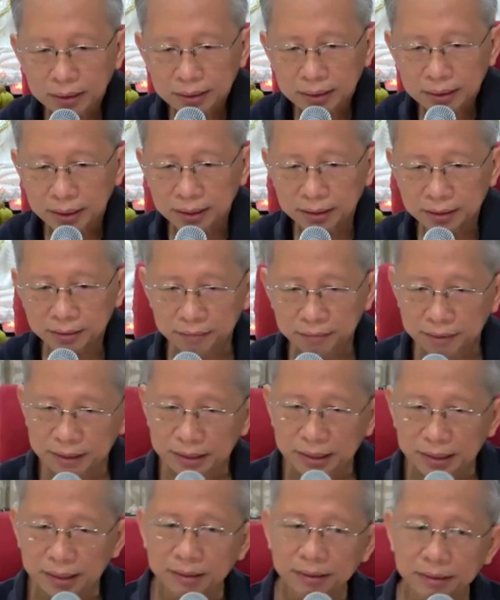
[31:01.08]
Then we
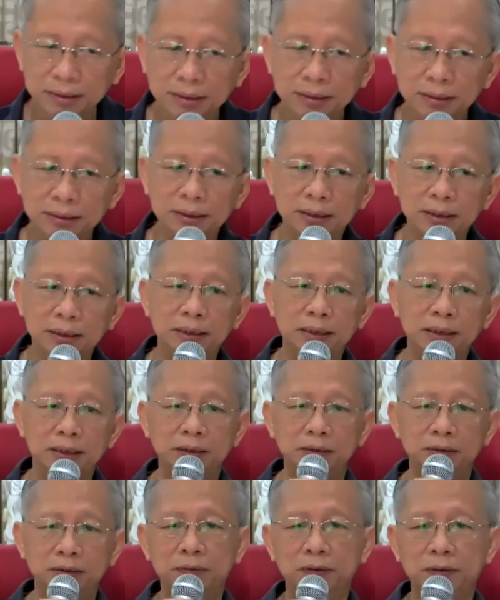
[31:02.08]
shall
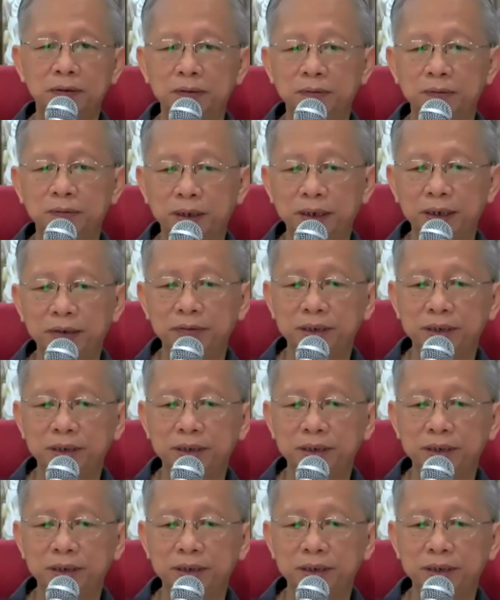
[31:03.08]
continue from where